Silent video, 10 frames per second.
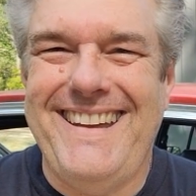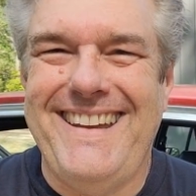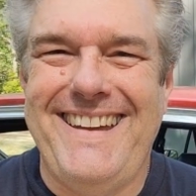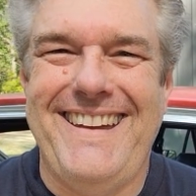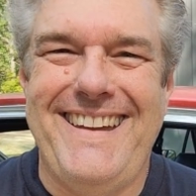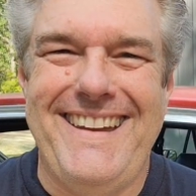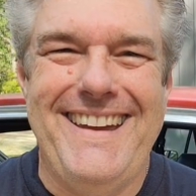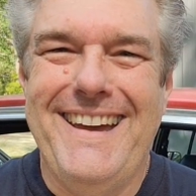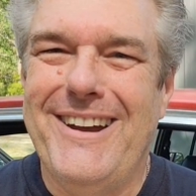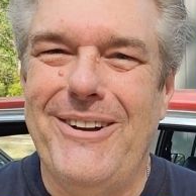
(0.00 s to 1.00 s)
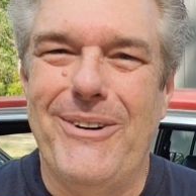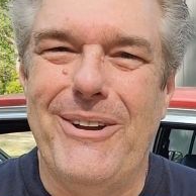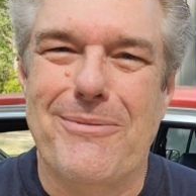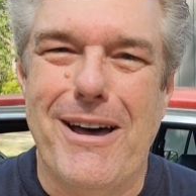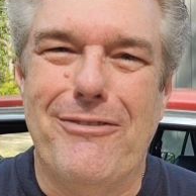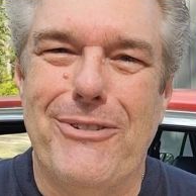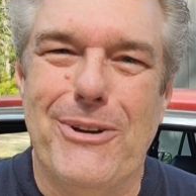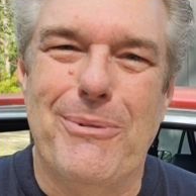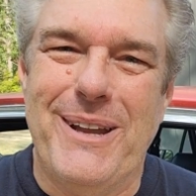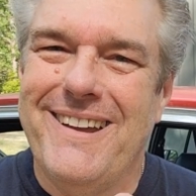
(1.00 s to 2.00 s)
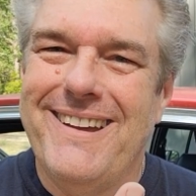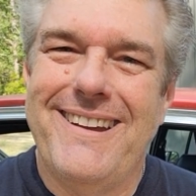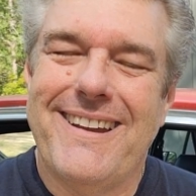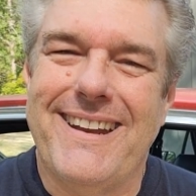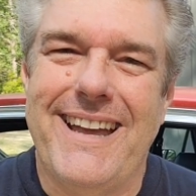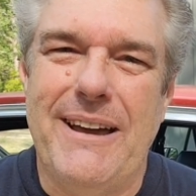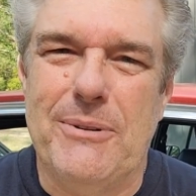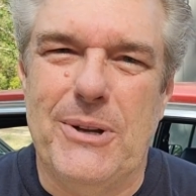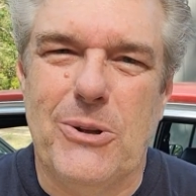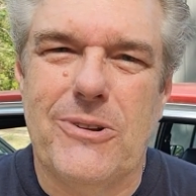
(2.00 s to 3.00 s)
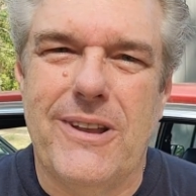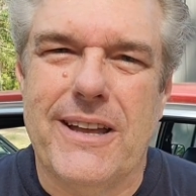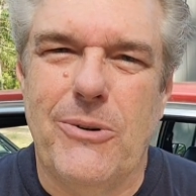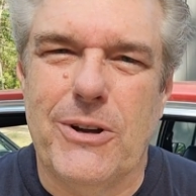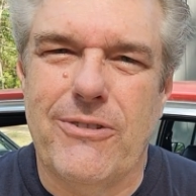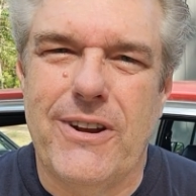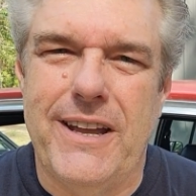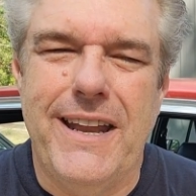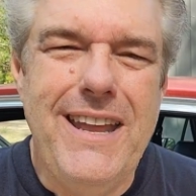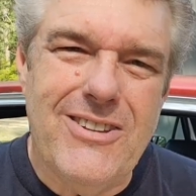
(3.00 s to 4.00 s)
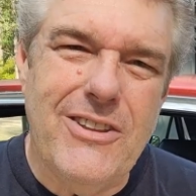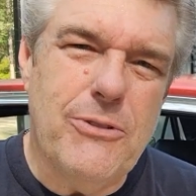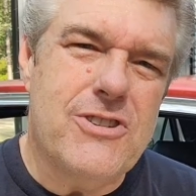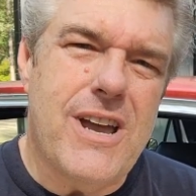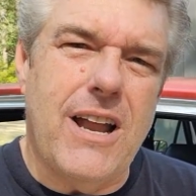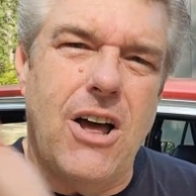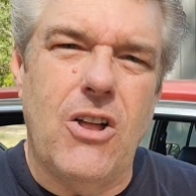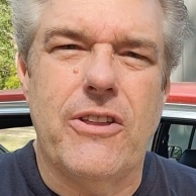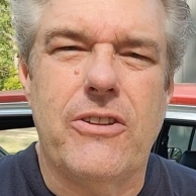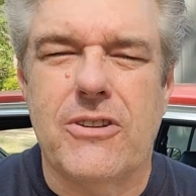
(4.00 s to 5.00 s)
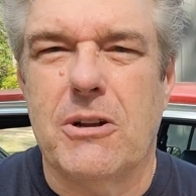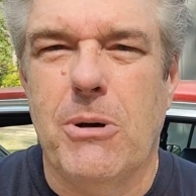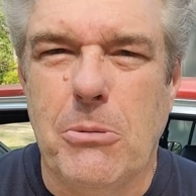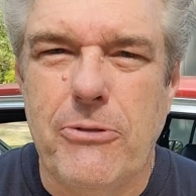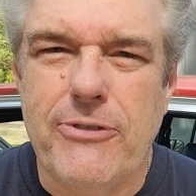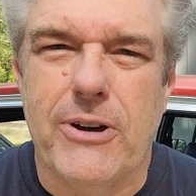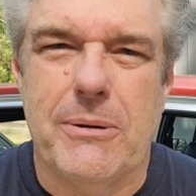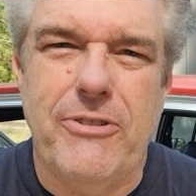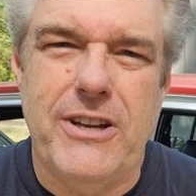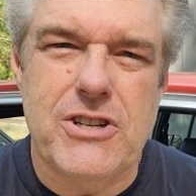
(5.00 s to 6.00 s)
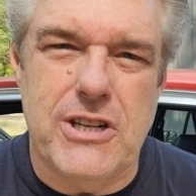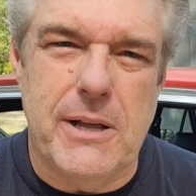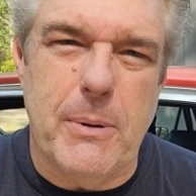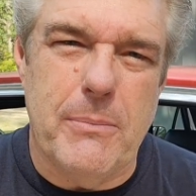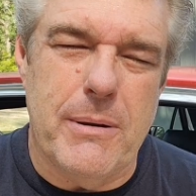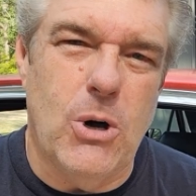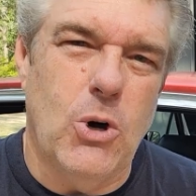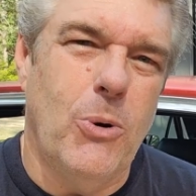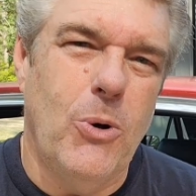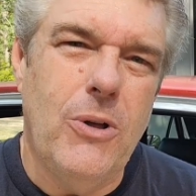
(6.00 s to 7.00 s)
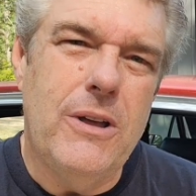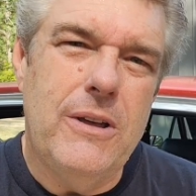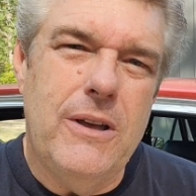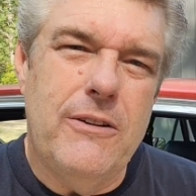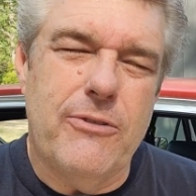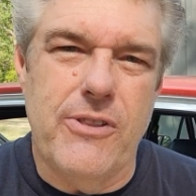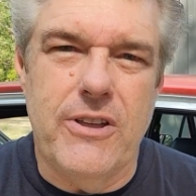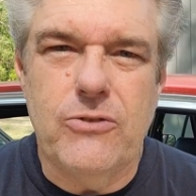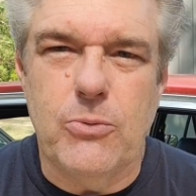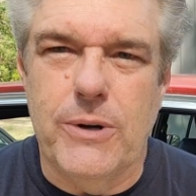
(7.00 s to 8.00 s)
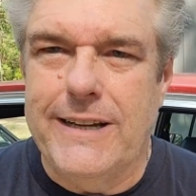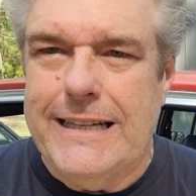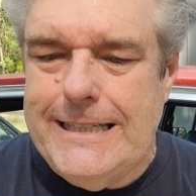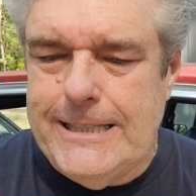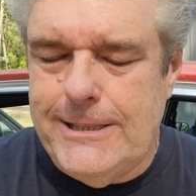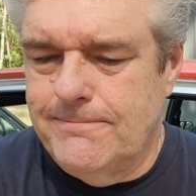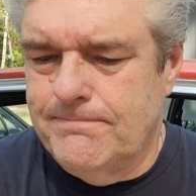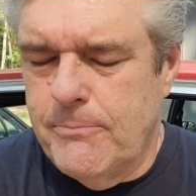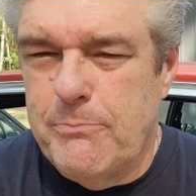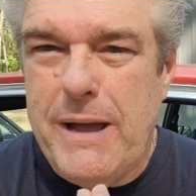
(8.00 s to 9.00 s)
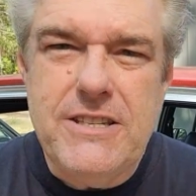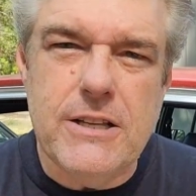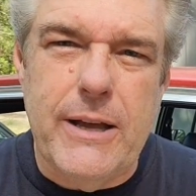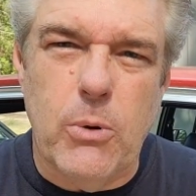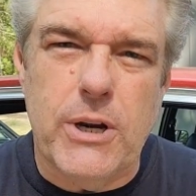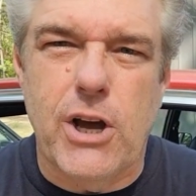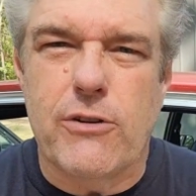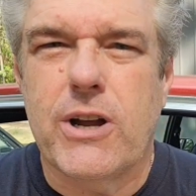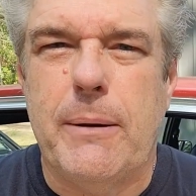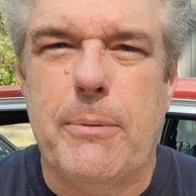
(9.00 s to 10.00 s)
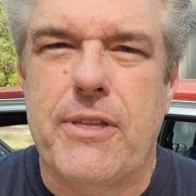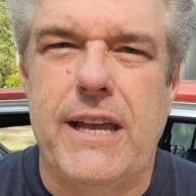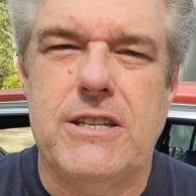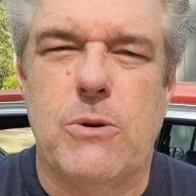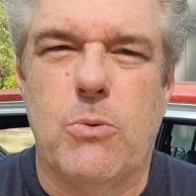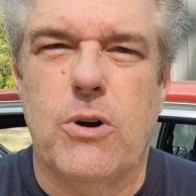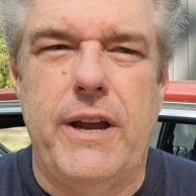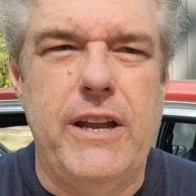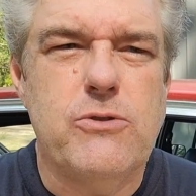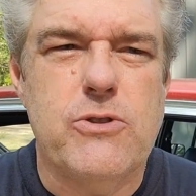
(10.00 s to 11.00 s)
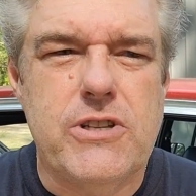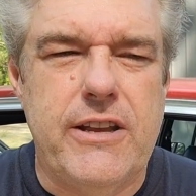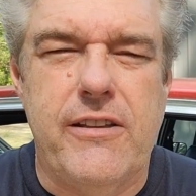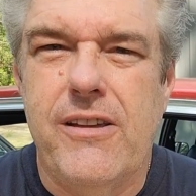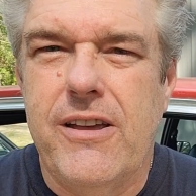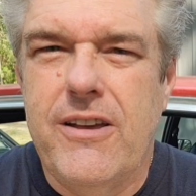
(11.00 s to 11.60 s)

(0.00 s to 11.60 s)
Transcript: don't know what it is about filming. Got a guy with an ultralight going overhead. Since we shot all this on a mobile phone, I'm finishing up on my mobile for this one. Um, basically, I wanted to go over a couple things that were interesting